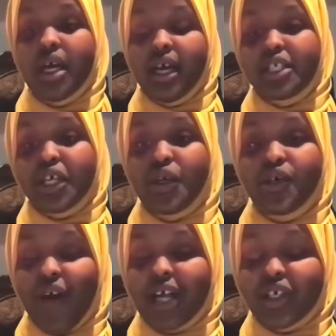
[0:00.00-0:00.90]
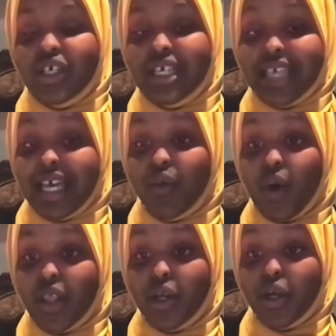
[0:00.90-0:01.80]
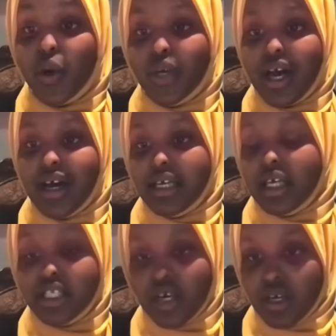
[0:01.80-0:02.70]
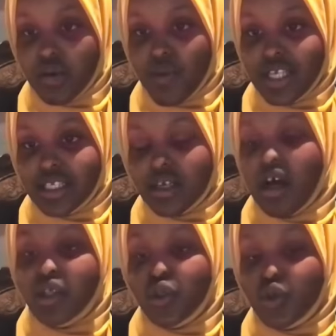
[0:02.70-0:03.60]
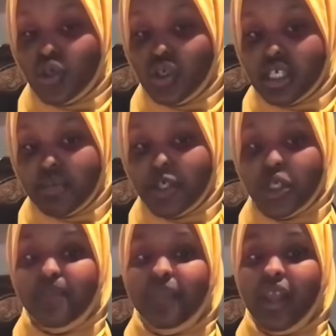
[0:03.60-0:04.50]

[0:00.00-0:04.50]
is a huge factor in deciding whether or not it uh, raises constitutional suspicion.